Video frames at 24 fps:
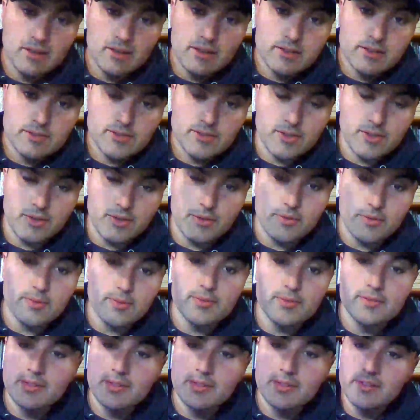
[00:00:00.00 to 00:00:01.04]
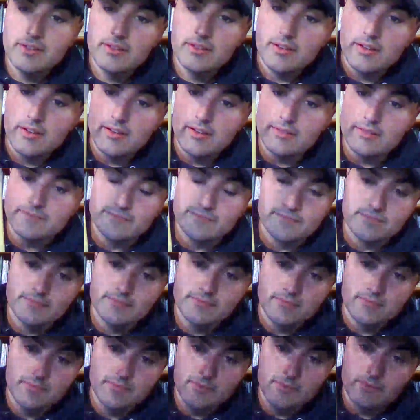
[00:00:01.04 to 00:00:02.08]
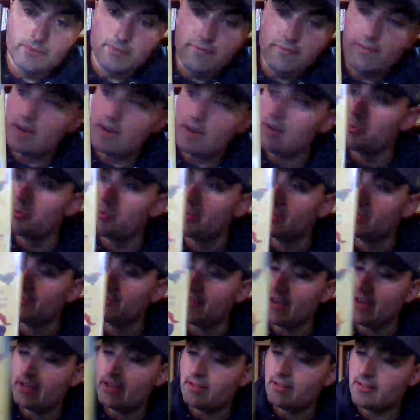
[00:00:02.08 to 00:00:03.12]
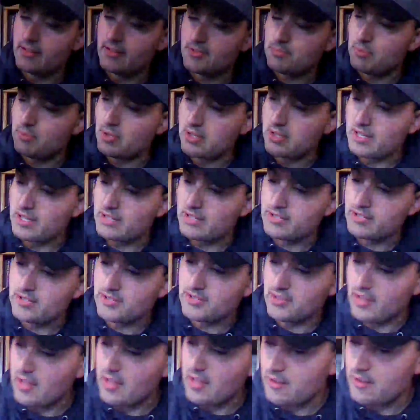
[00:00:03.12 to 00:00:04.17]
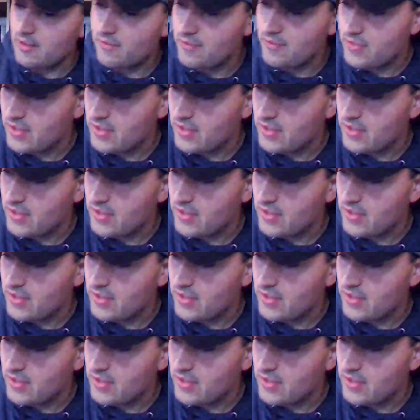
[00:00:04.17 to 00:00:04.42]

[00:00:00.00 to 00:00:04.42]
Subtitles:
So, very big fan of this book. I just love